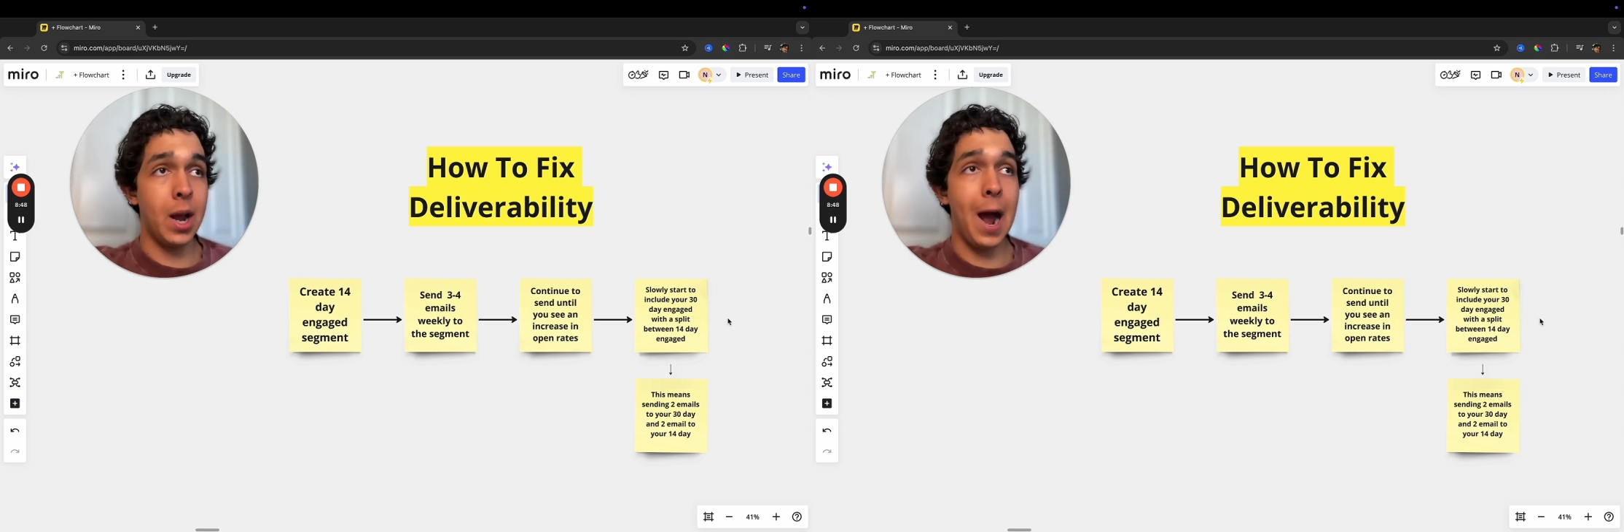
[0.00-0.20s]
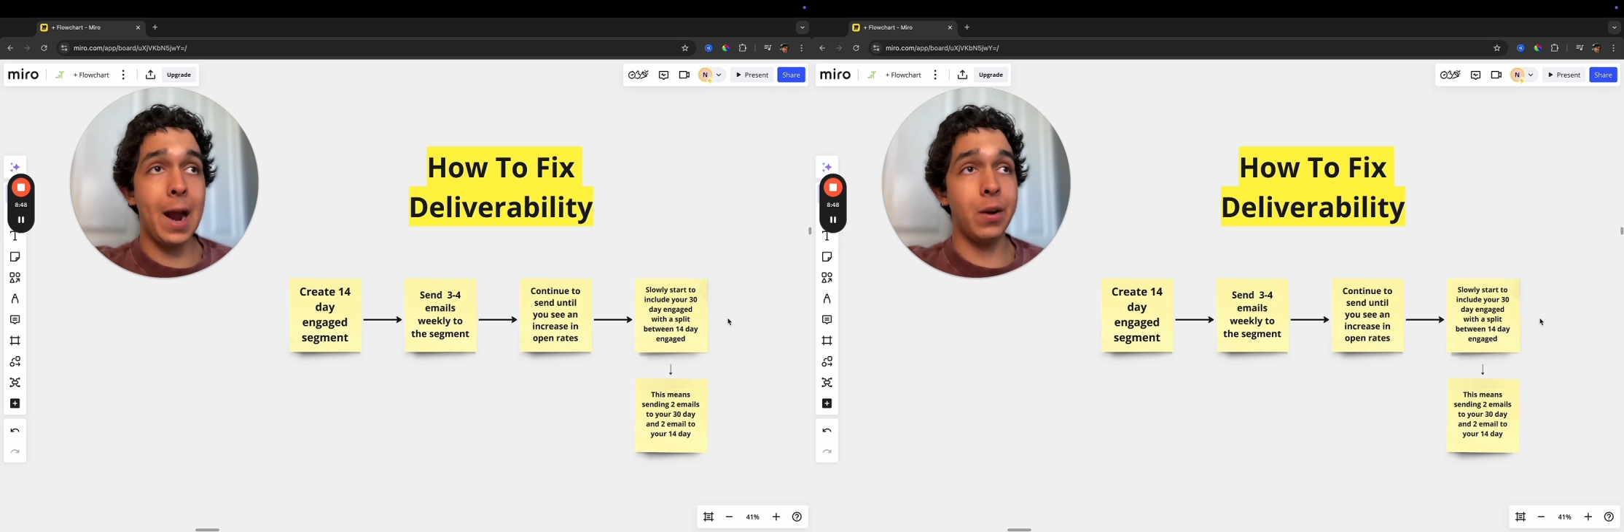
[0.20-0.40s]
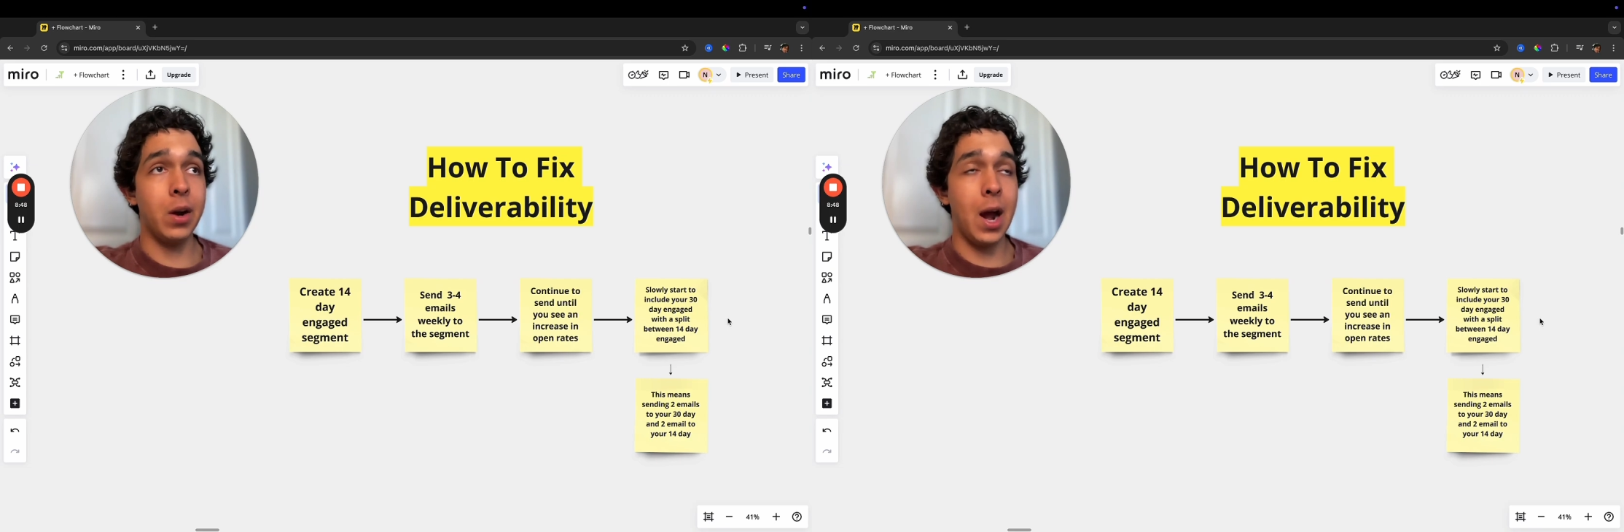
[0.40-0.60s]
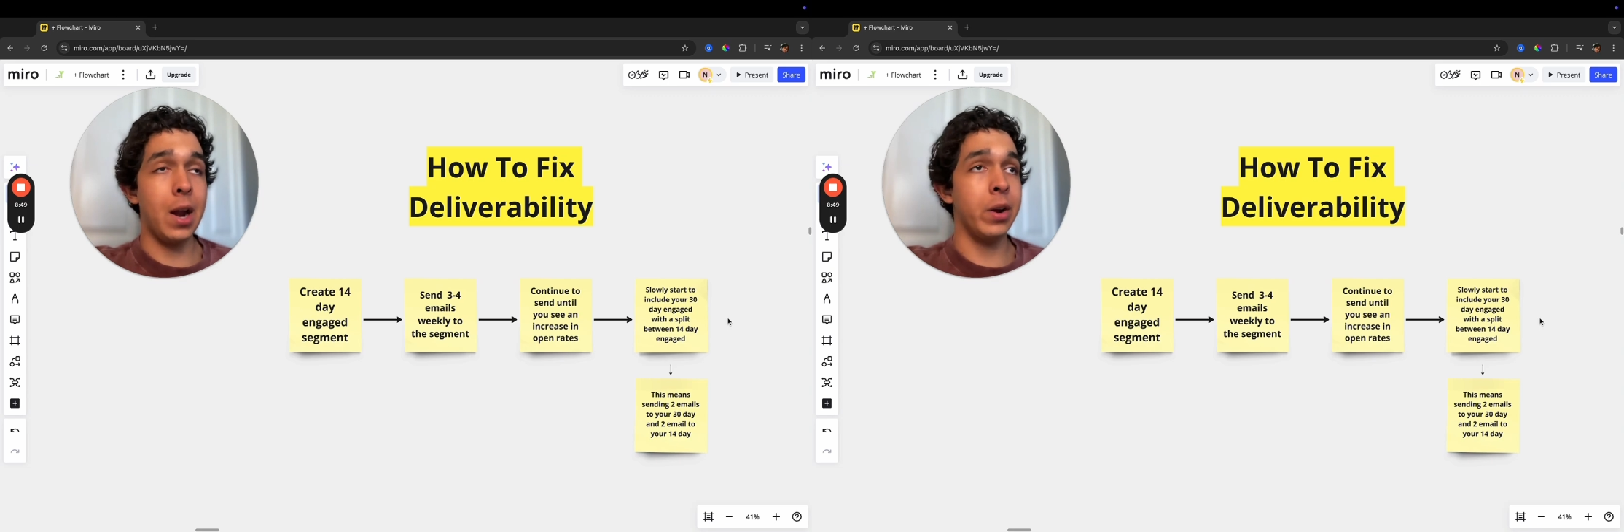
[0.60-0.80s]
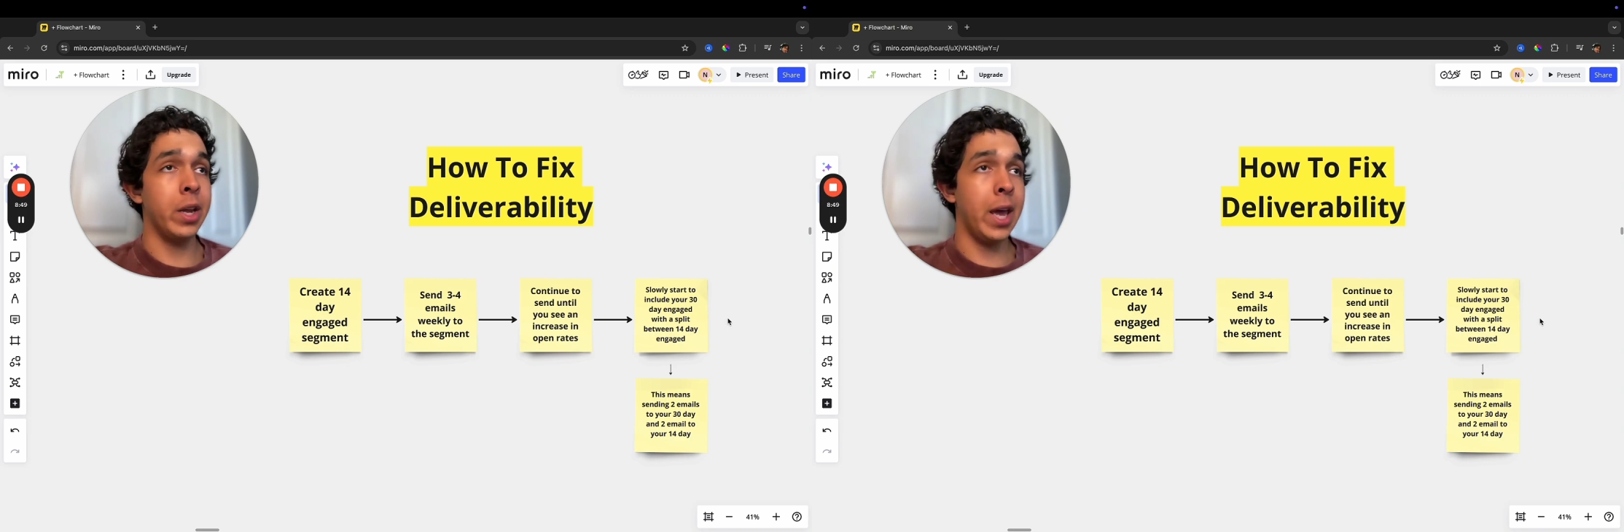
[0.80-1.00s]
higher and
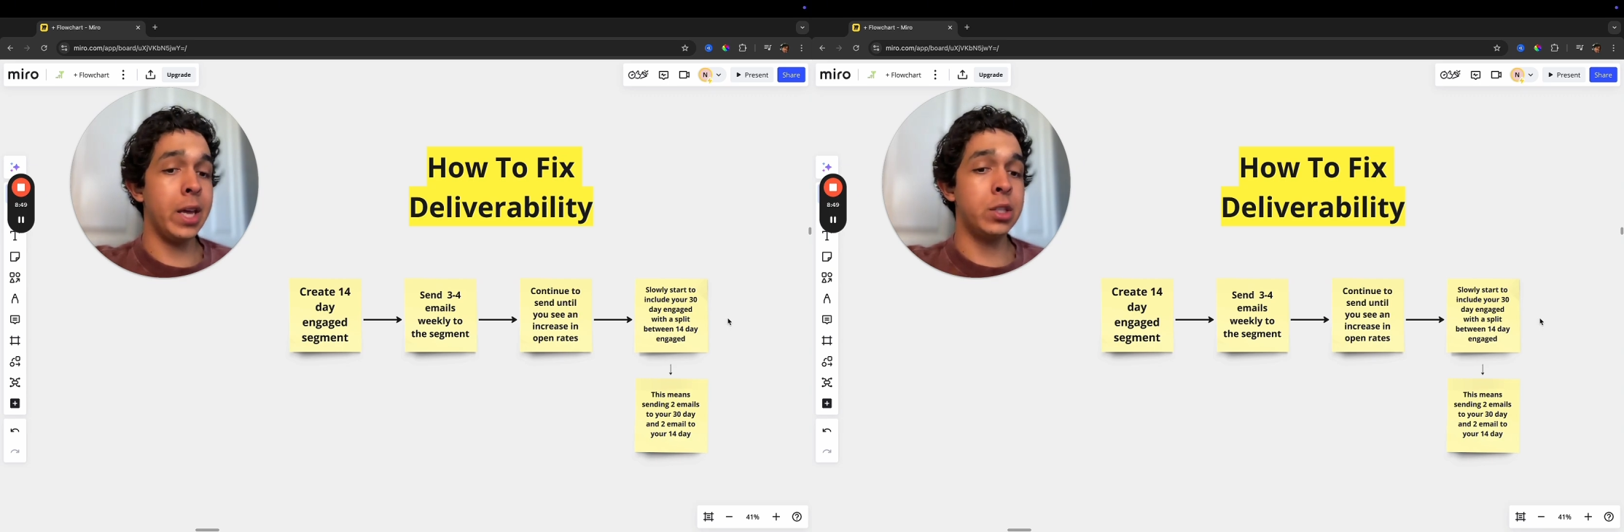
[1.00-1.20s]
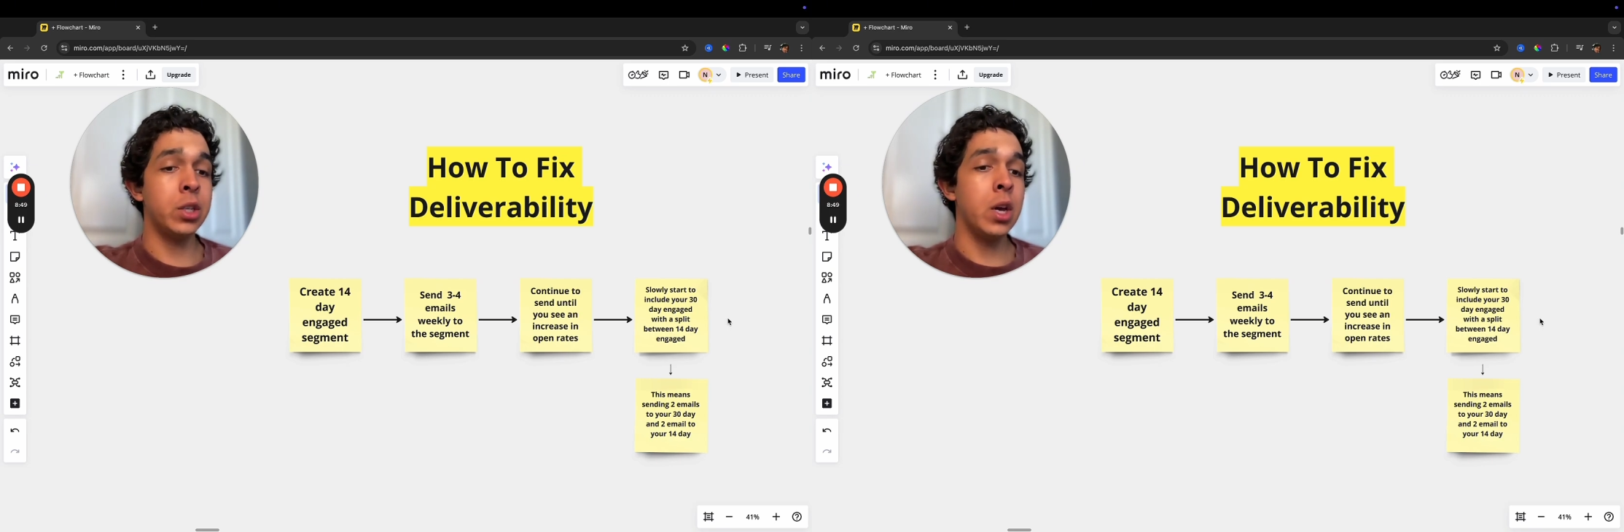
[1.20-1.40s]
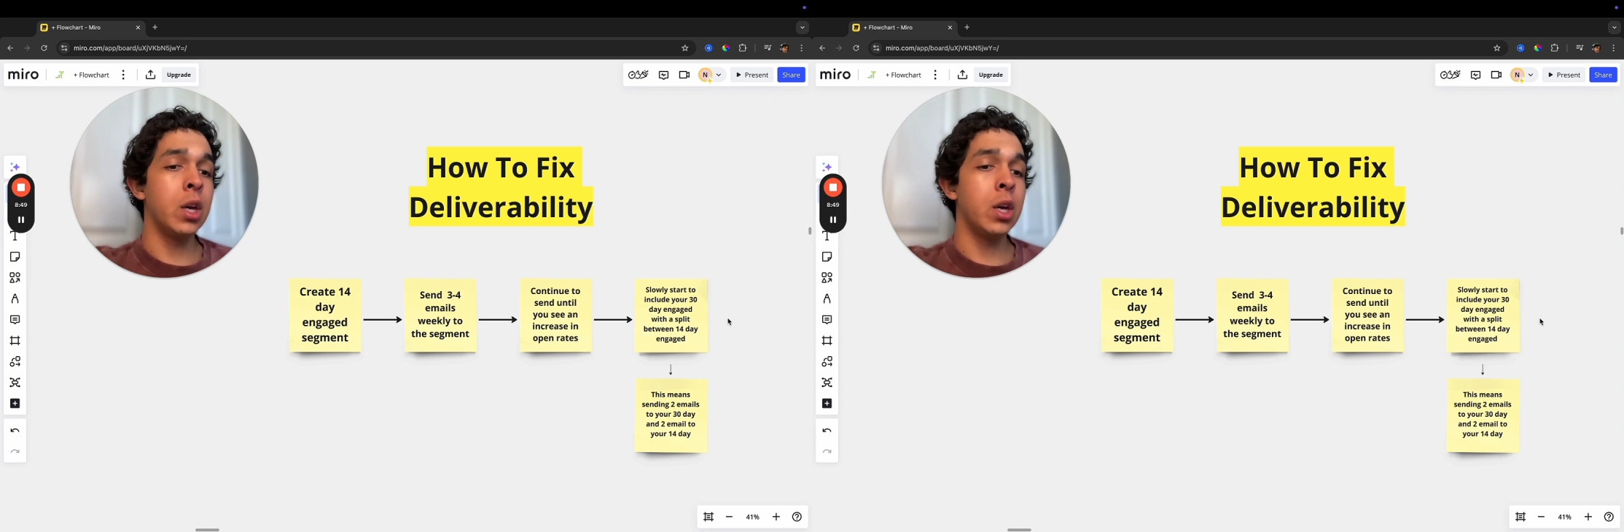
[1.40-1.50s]
higher engaged.